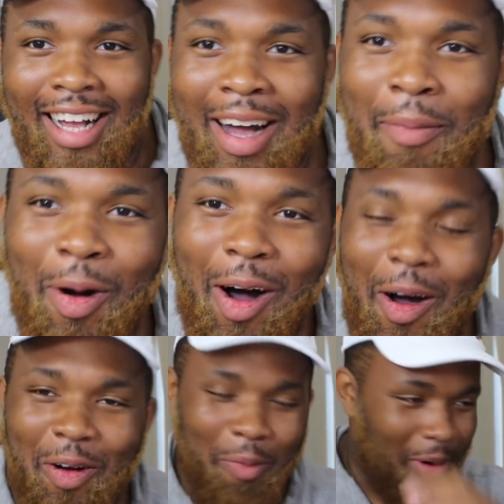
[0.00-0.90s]
Come on,
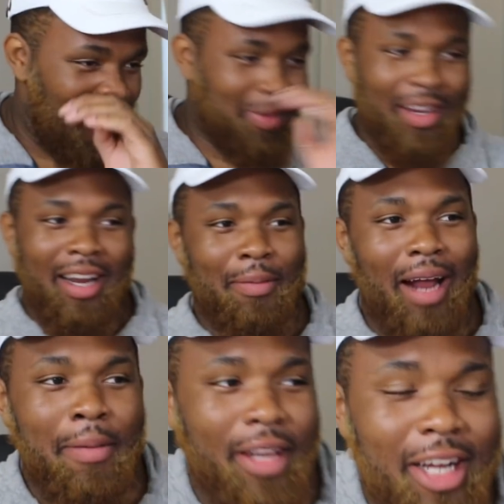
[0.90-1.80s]
hold on, bro. I'm sorry, Nima.
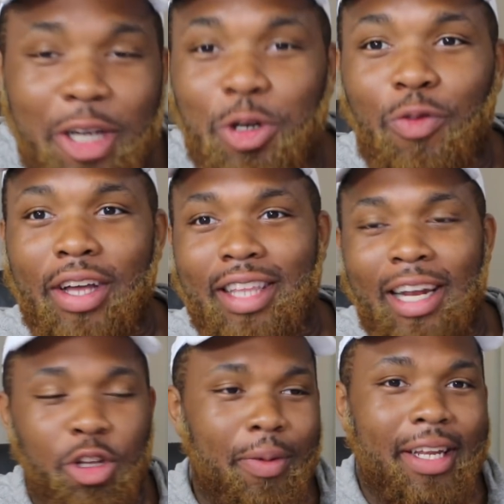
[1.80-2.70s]
I mean to cut you off right there. I
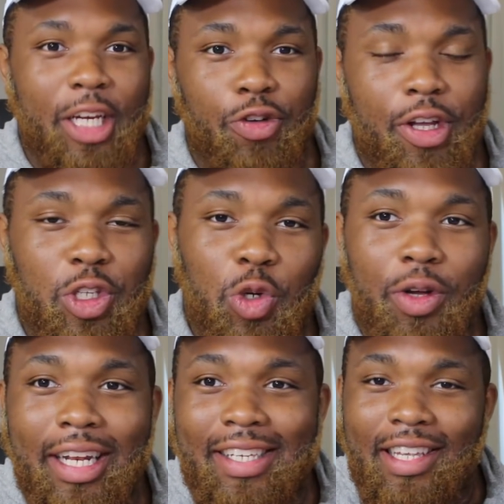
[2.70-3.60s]
know you about to get straight into
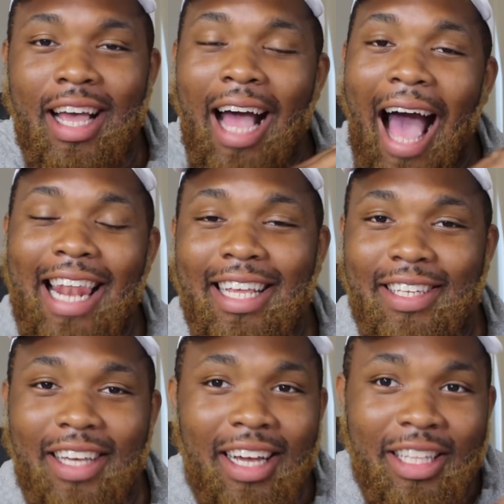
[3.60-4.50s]
it. Listen, uh,
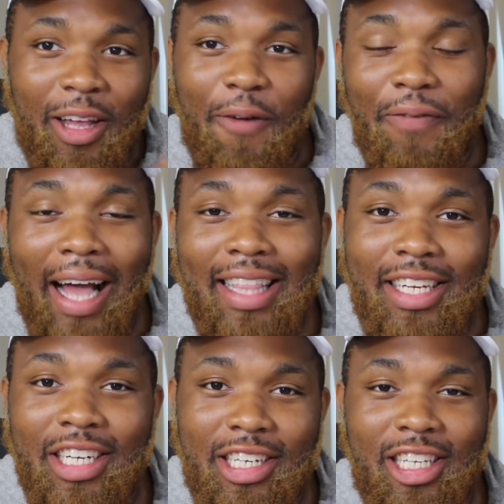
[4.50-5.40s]
listen. The fact
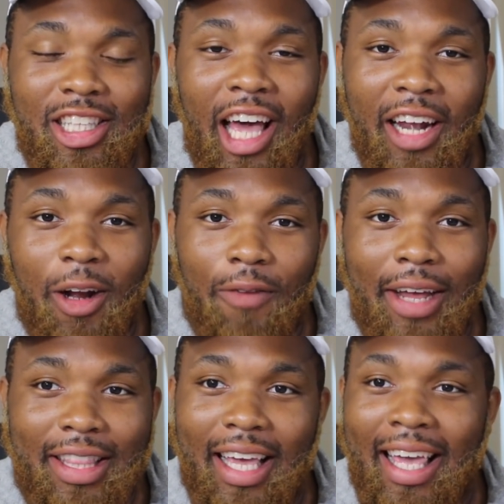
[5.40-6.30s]
that she just started off
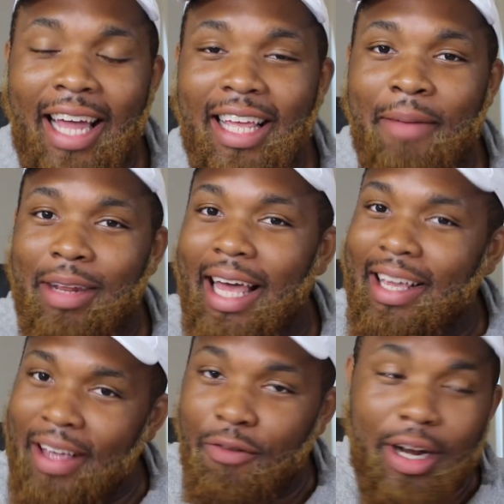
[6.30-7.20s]
like that kind of gave me
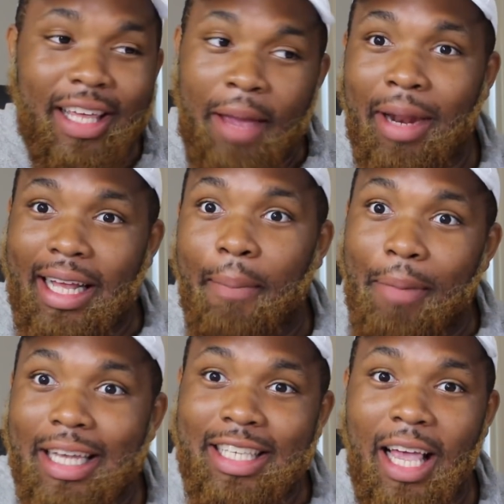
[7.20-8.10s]
like, it really gave me like a
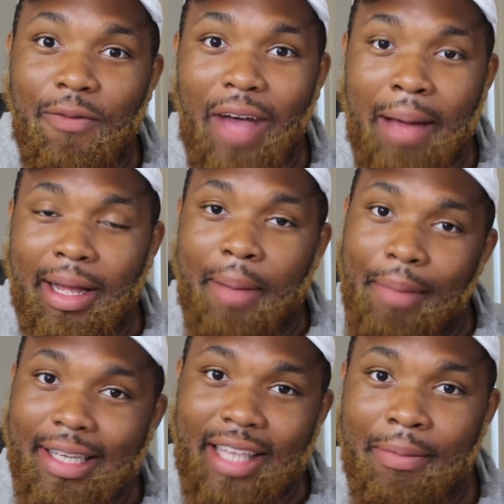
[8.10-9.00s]
mixtape vibe, like a
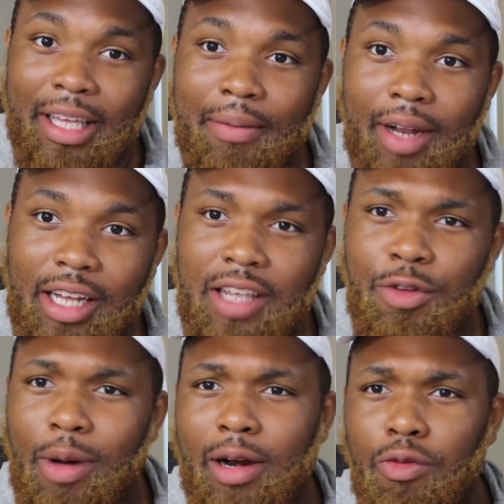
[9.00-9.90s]
mixtape Nicki Minaj.
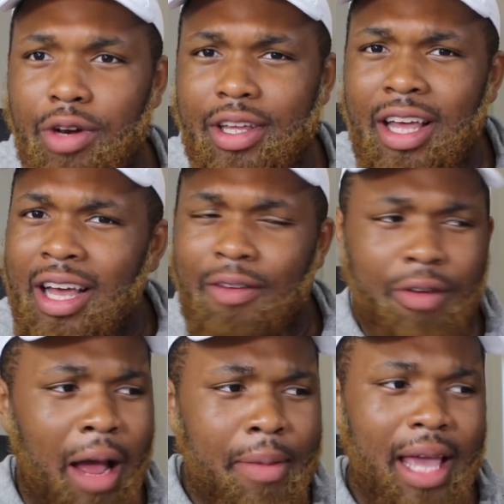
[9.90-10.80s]
Even though I don't really,
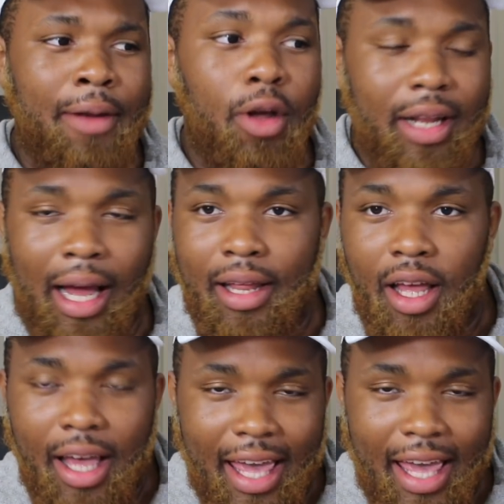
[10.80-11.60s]
I mean, I know that I.